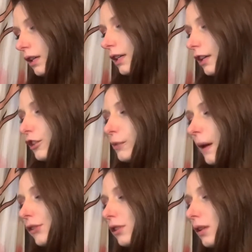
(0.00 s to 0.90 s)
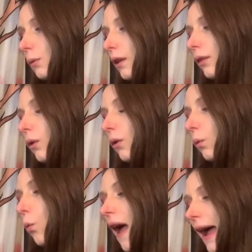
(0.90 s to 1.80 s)
Especially with
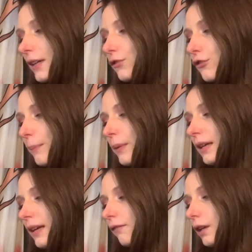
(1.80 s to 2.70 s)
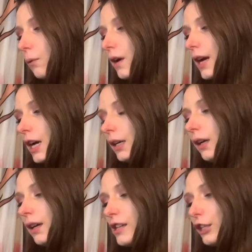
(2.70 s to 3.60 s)
wax dripping everywhere.
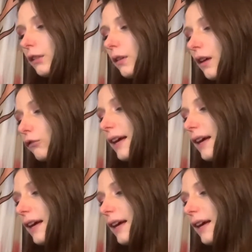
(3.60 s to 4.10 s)
Right